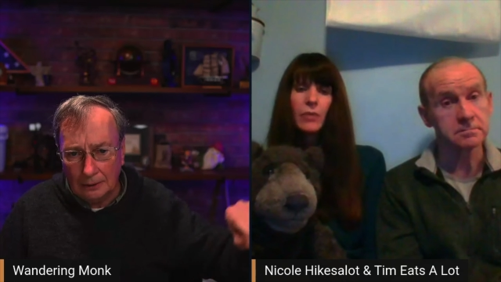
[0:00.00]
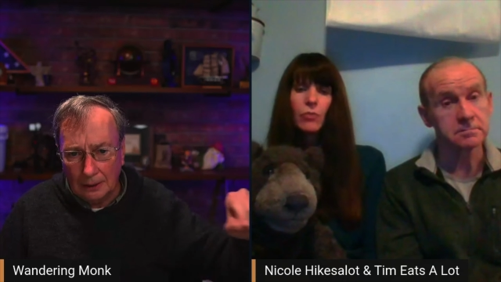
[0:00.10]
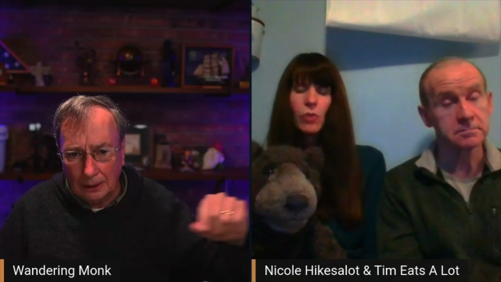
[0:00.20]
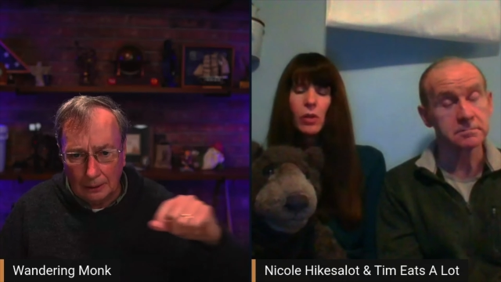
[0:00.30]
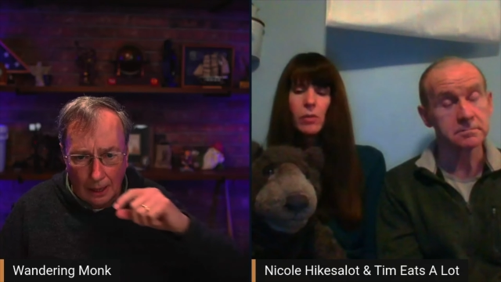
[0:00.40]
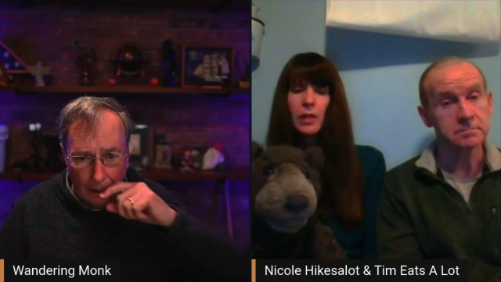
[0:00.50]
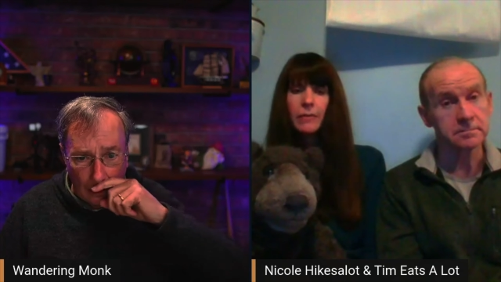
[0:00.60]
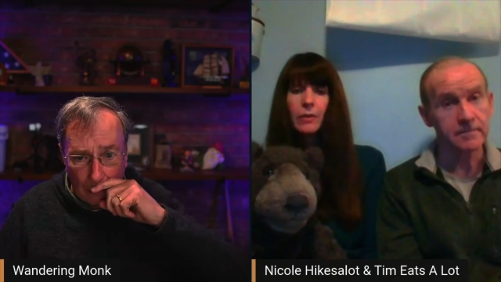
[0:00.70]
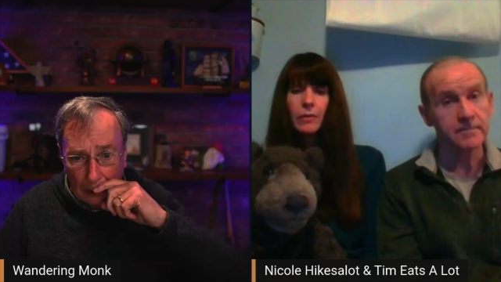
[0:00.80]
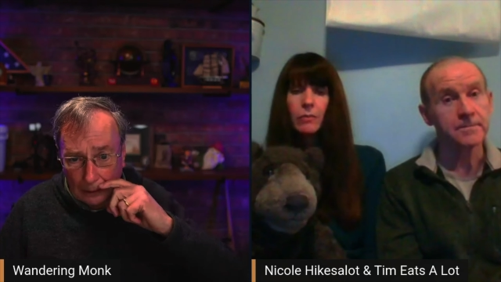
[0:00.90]
Speaker 1: and
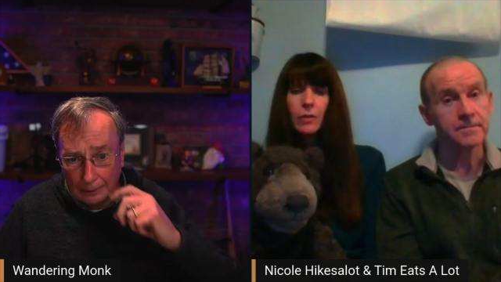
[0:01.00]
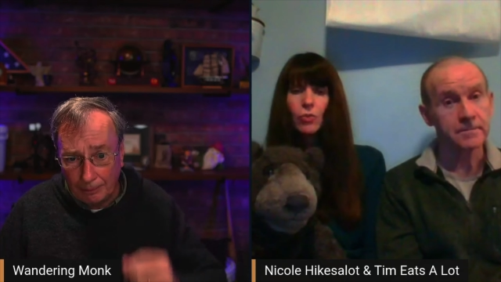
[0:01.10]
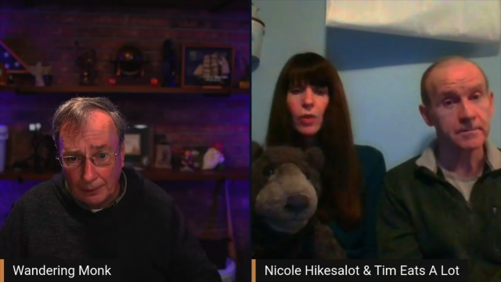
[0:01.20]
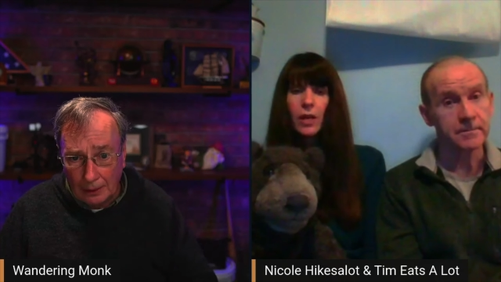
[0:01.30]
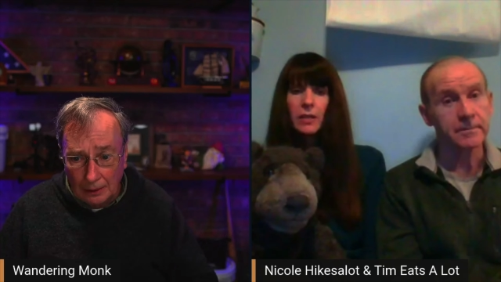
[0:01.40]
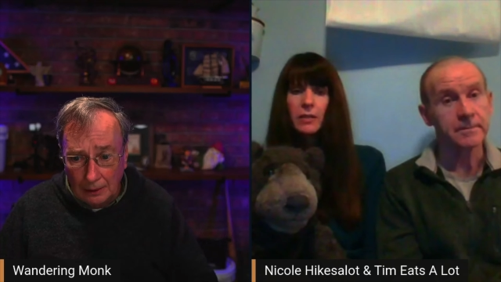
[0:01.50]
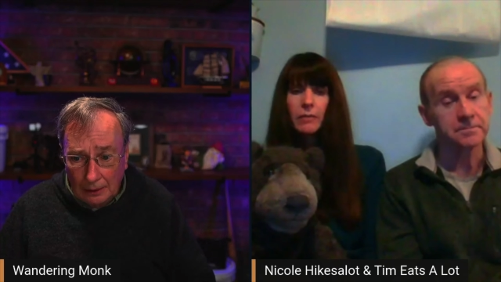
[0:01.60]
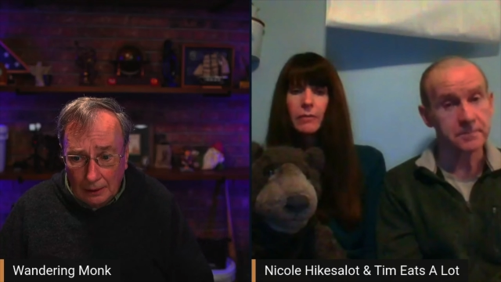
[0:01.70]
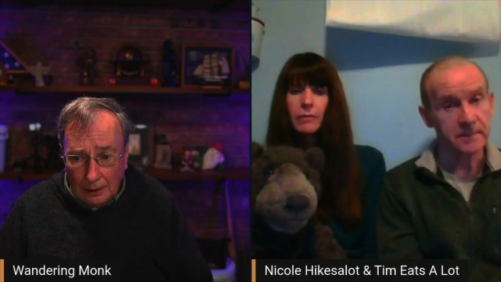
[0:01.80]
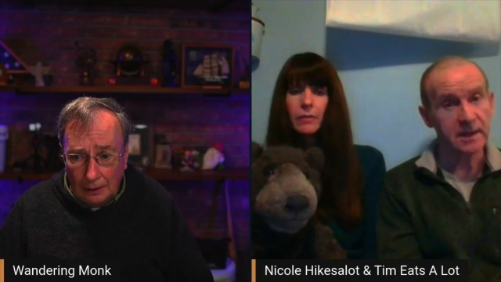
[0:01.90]
document it. Right.
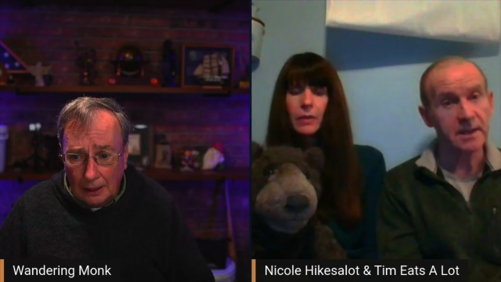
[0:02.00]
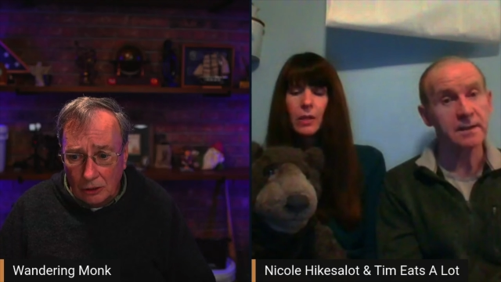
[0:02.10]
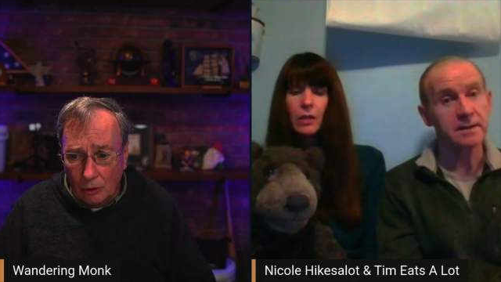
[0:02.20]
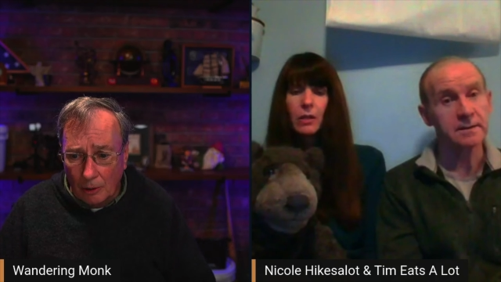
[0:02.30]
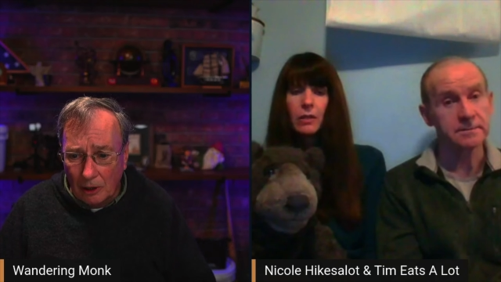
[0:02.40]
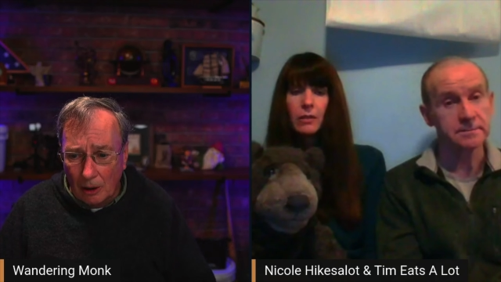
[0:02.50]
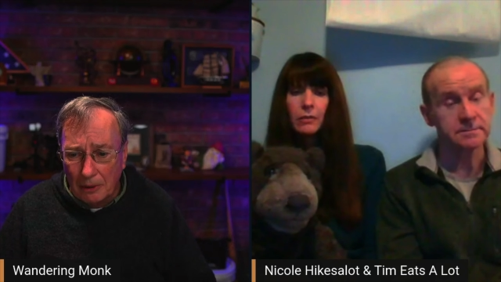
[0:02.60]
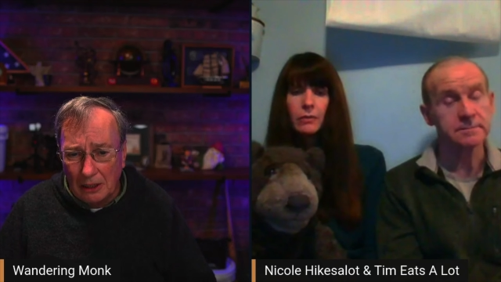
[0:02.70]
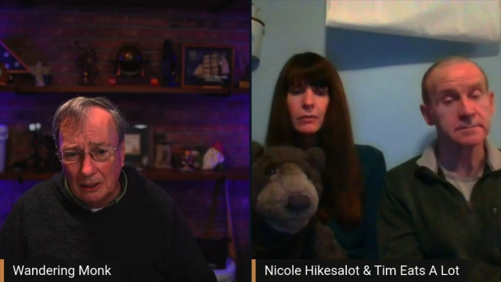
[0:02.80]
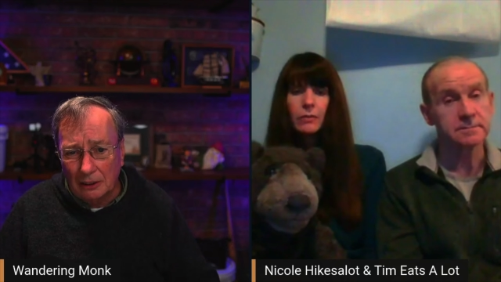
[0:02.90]
And that's sort of going to
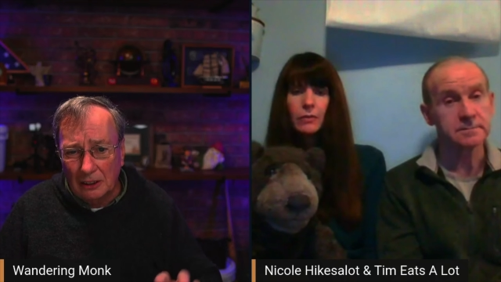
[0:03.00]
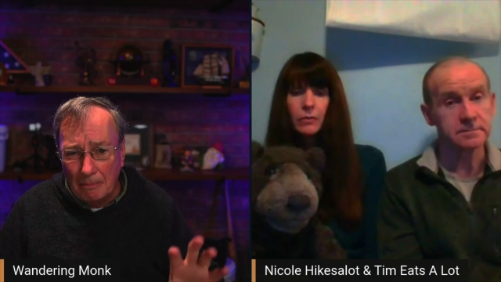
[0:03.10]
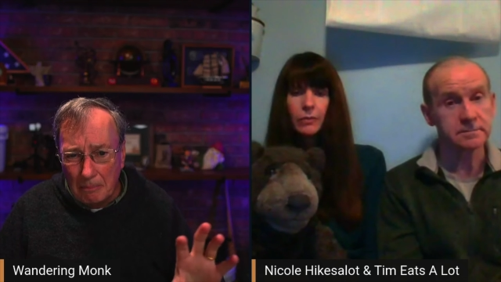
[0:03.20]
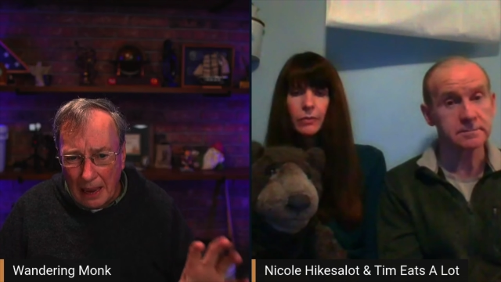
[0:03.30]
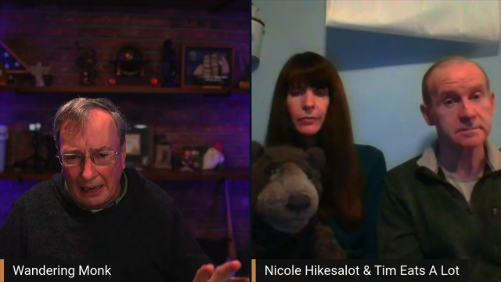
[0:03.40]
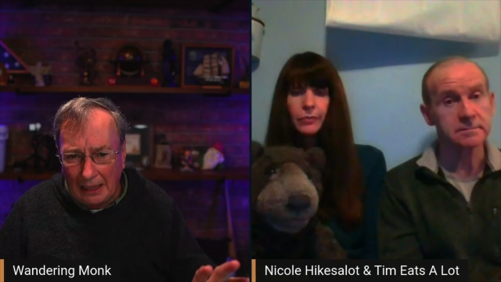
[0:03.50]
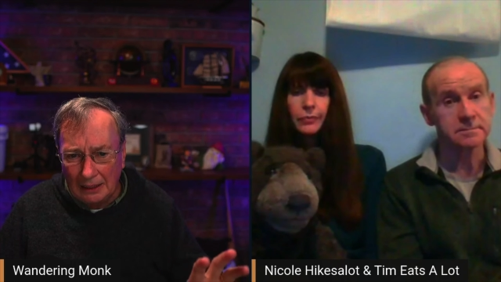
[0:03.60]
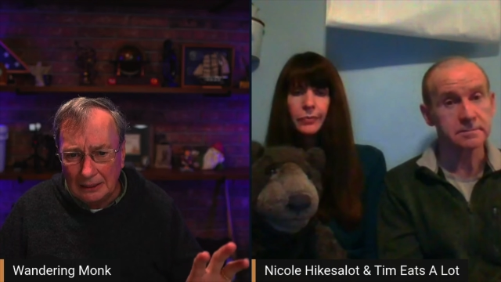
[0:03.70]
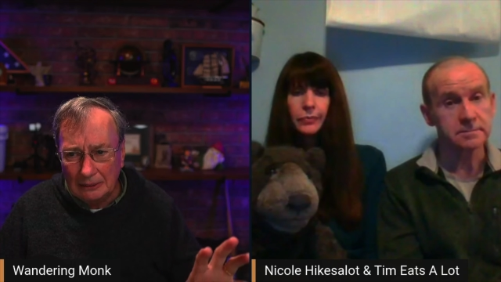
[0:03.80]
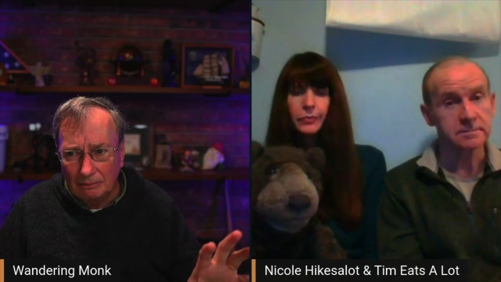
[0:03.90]
be the the main
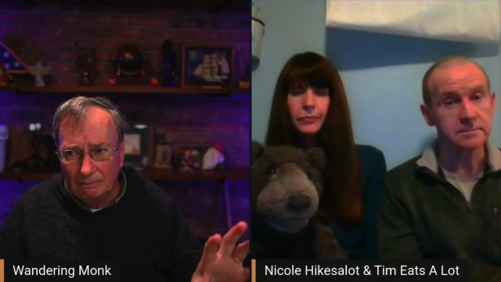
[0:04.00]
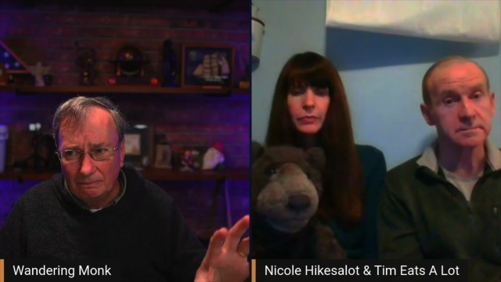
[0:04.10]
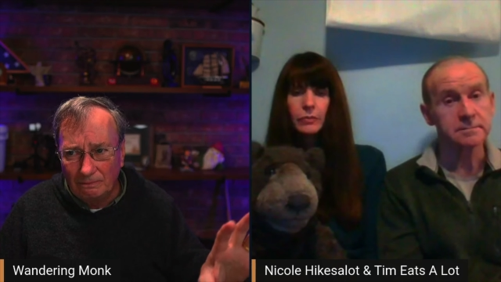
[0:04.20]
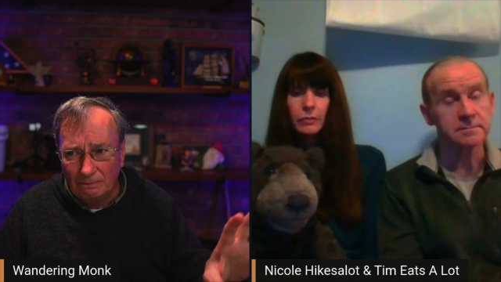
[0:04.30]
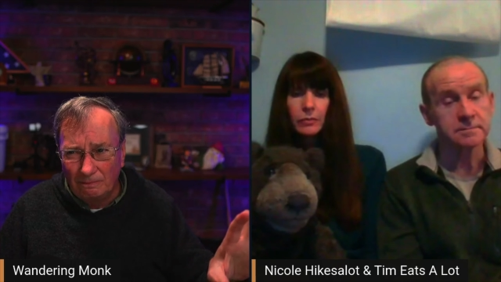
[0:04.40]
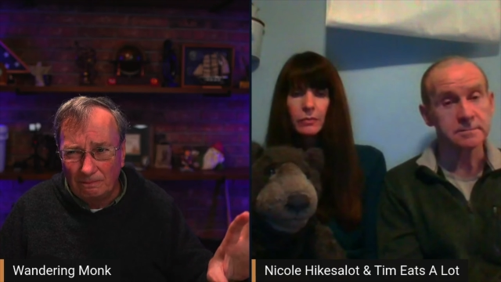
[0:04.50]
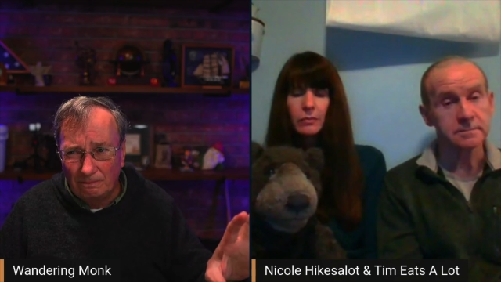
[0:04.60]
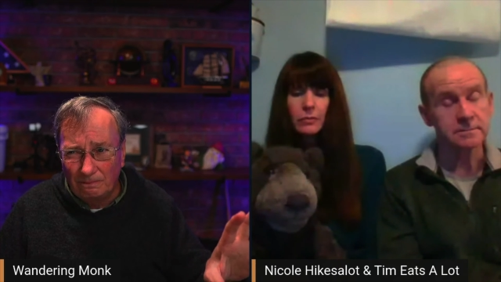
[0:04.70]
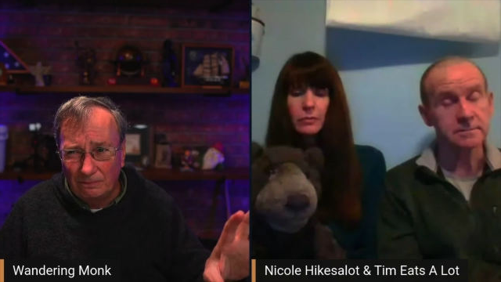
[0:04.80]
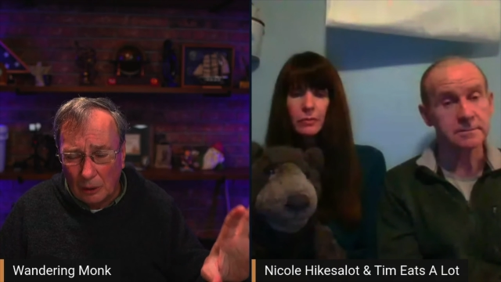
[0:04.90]

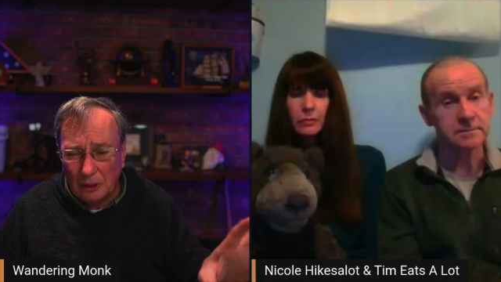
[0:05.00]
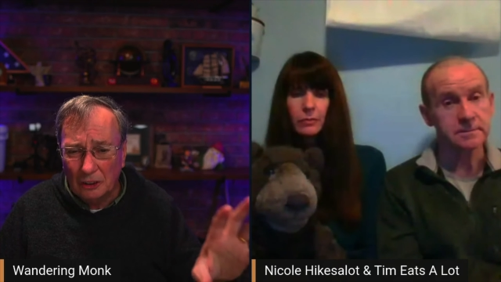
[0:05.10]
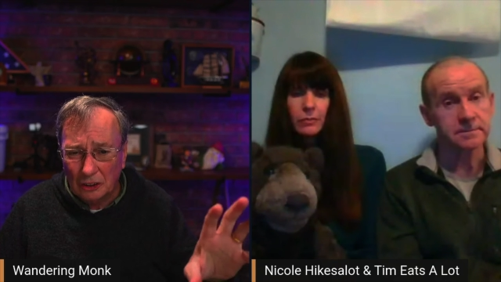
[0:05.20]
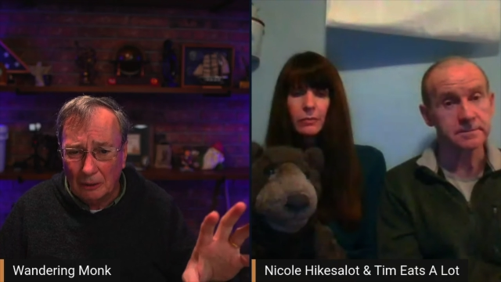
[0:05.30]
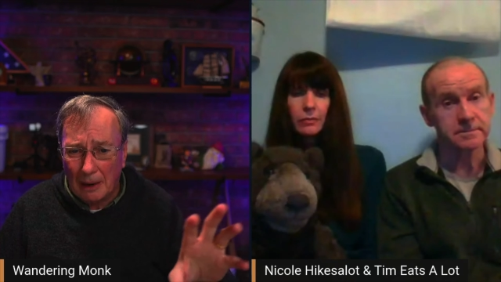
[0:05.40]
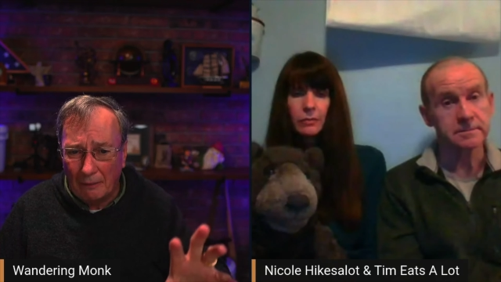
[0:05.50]
focus of my